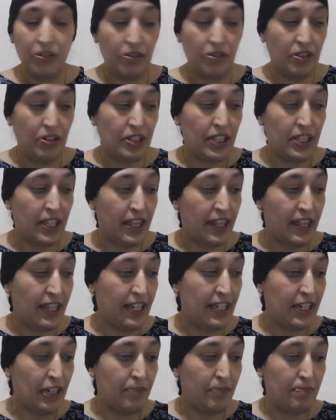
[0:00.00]
to think
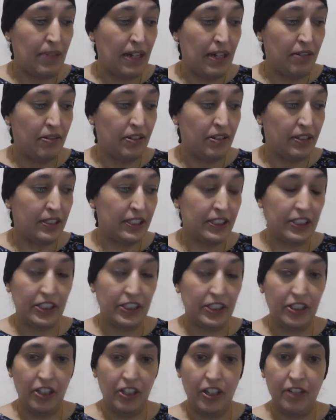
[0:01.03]
about this
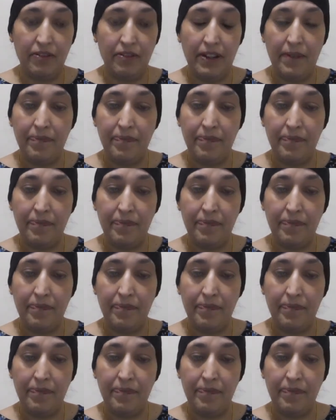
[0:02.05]
story.